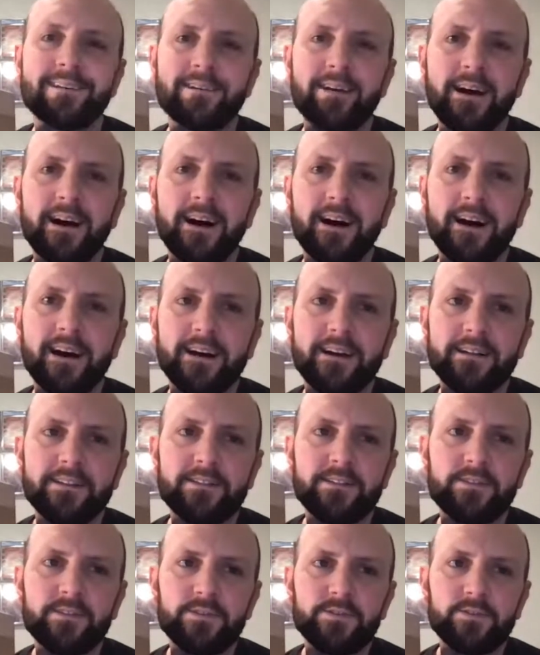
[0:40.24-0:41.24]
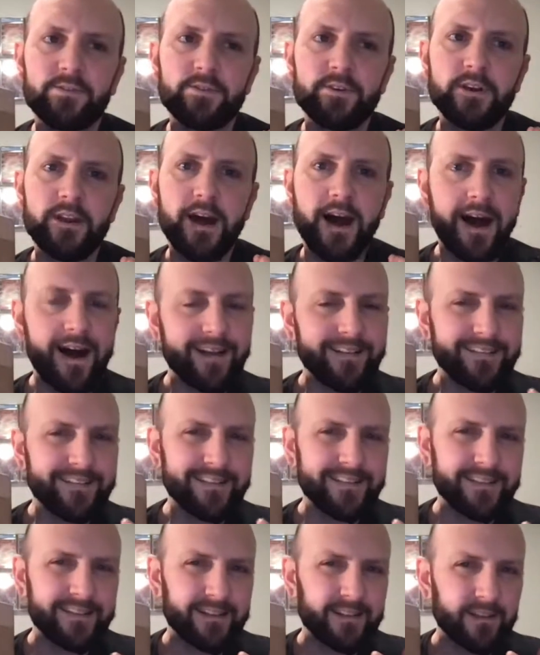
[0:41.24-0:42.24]
not
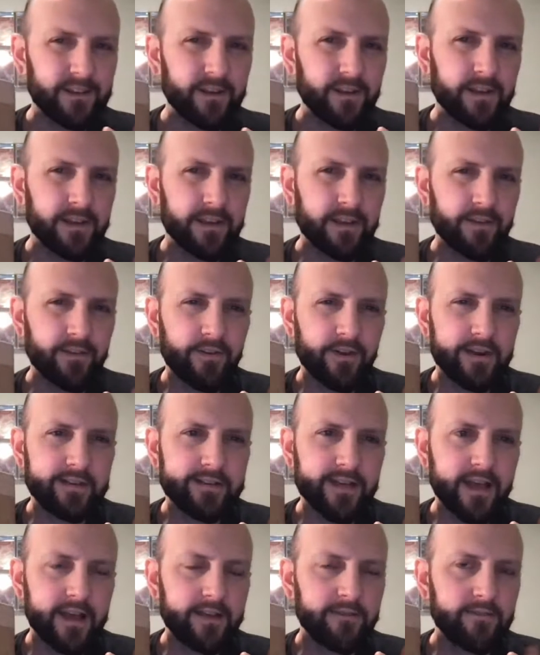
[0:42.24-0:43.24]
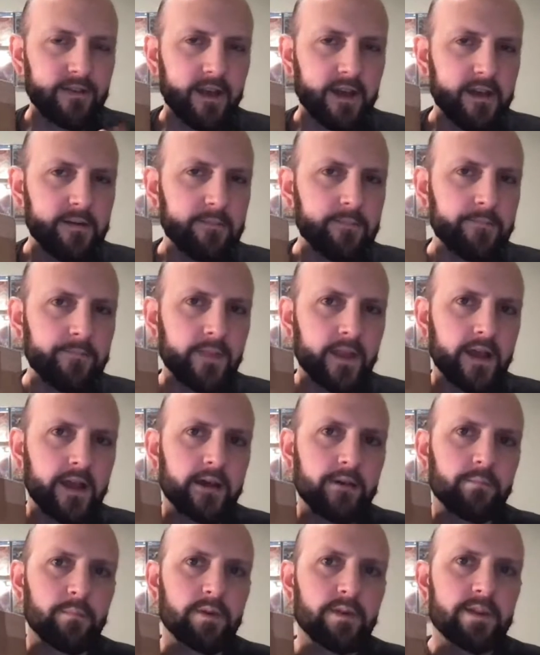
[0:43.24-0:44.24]
look at the grades ahead of time.
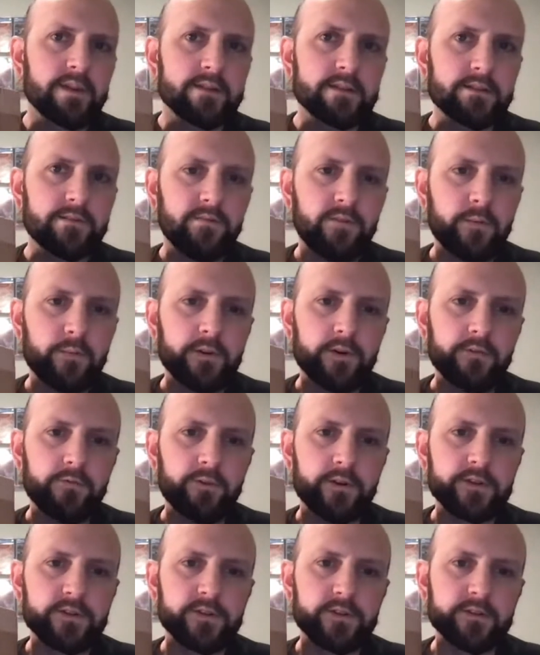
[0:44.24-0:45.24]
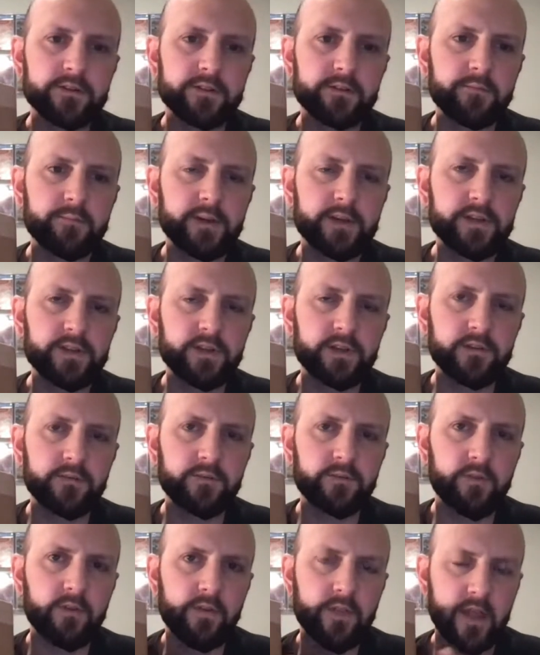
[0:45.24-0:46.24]
But this is from an original
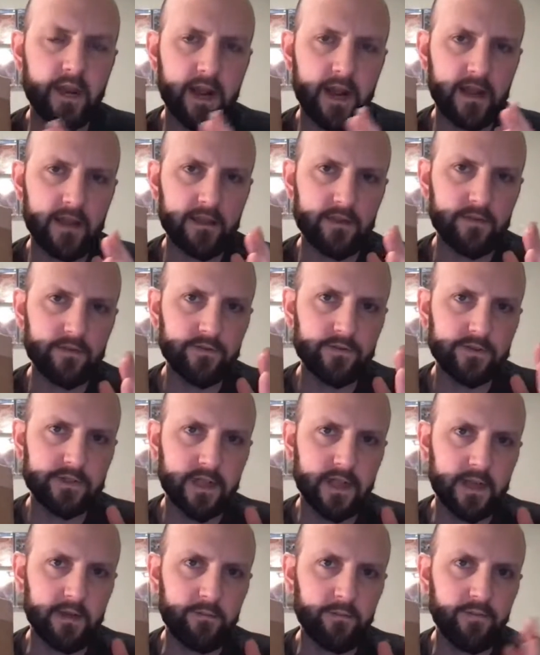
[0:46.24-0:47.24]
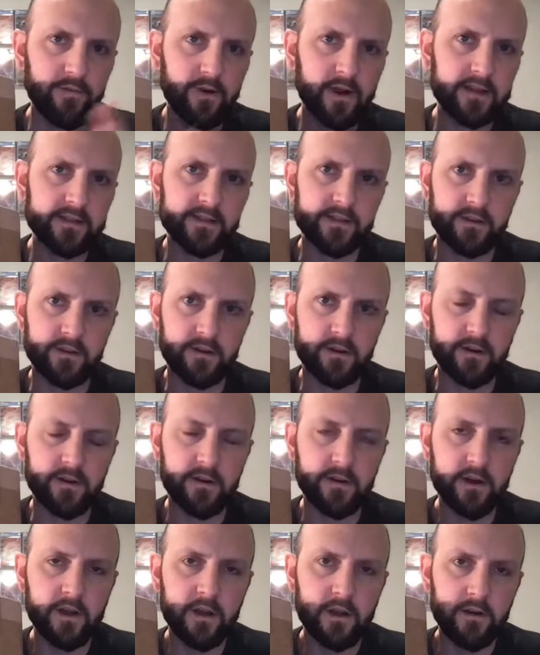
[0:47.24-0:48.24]
submission that I used a presser
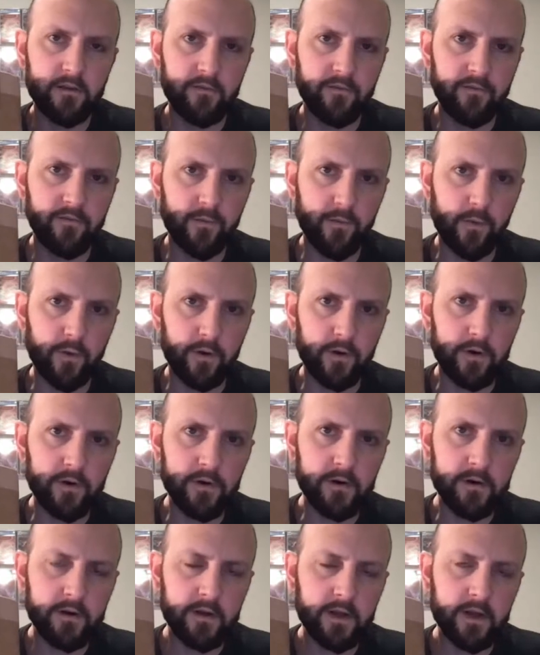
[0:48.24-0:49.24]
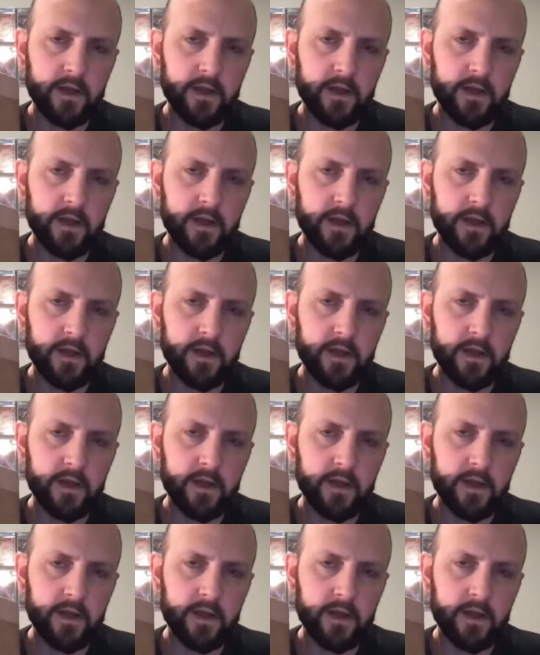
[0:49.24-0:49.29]
for.